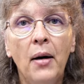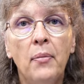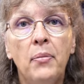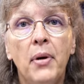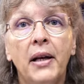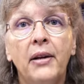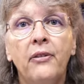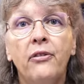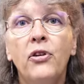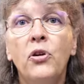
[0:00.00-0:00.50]

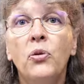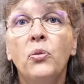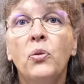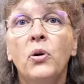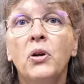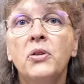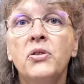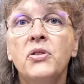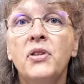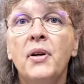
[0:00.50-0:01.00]
But if you
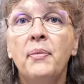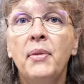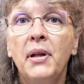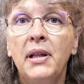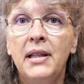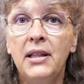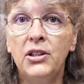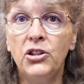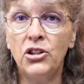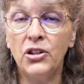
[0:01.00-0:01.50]
want some
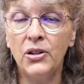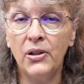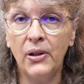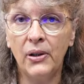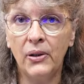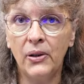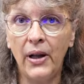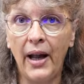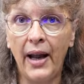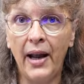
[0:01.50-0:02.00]

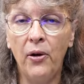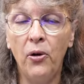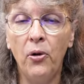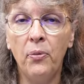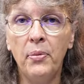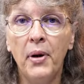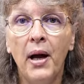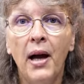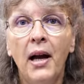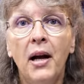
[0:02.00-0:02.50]
additional
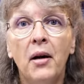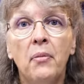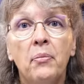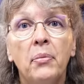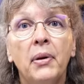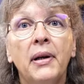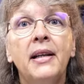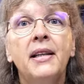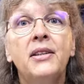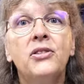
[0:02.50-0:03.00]
help,
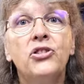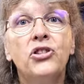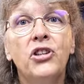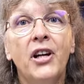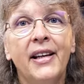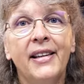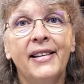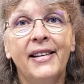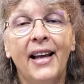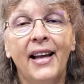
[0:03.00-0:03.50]
please
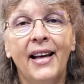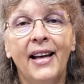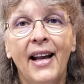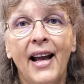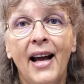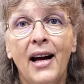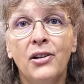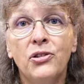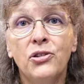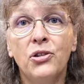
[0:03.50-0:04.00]
check that
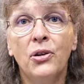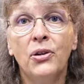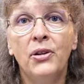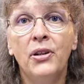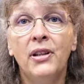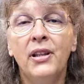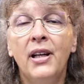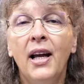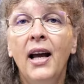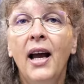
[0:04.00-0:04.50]
out
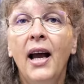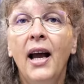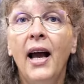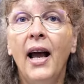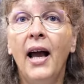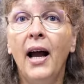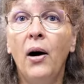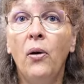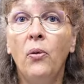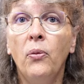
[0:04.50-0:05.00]
on
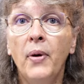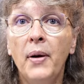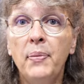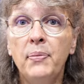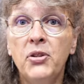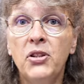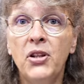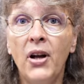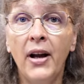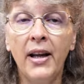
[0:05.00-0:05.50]
our
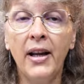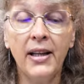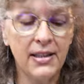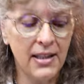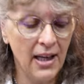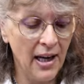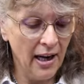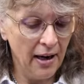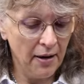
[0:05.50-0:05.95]
website.